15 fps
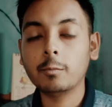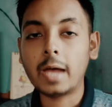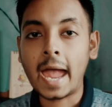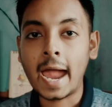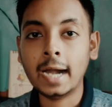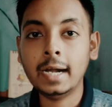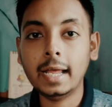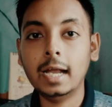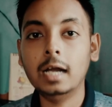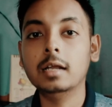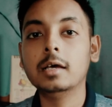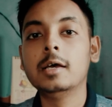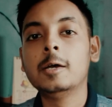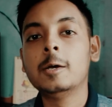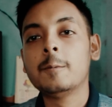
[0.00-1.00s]
handheld.
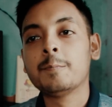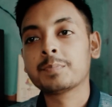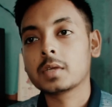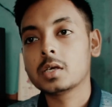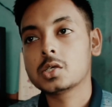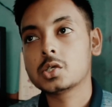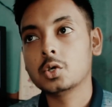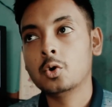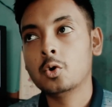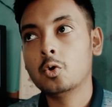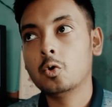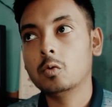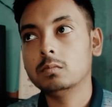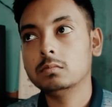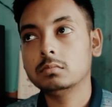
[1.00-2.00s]

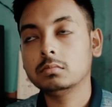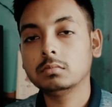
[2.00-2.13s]
So